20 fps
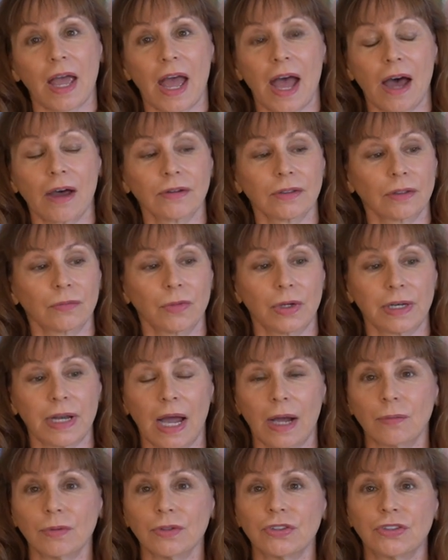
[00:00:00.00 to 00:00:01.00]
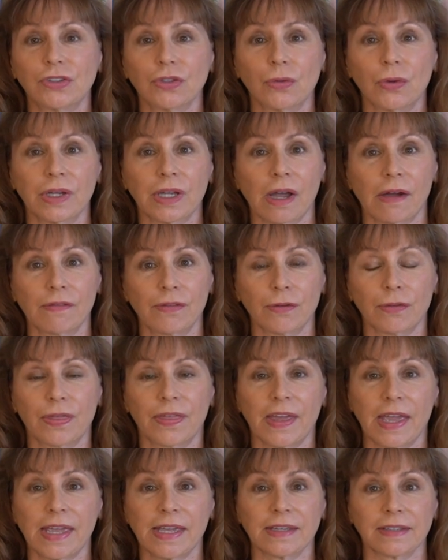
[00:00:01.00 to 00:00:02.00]
out when I was doing other
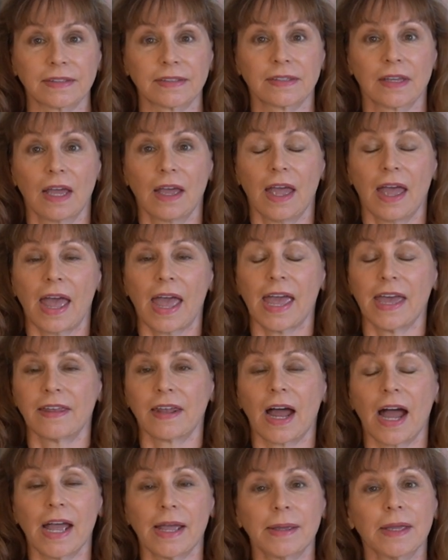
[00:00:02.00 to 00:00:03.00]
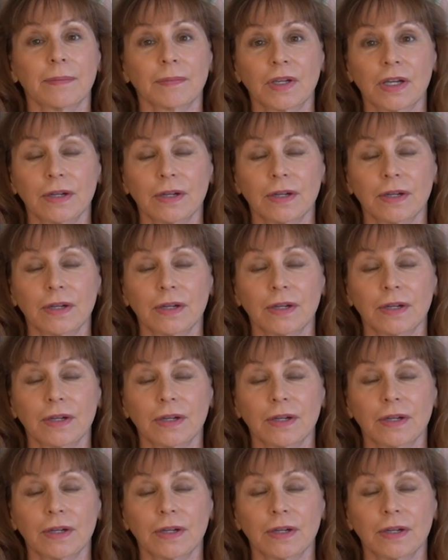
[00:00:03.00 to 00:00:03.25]
things. And I am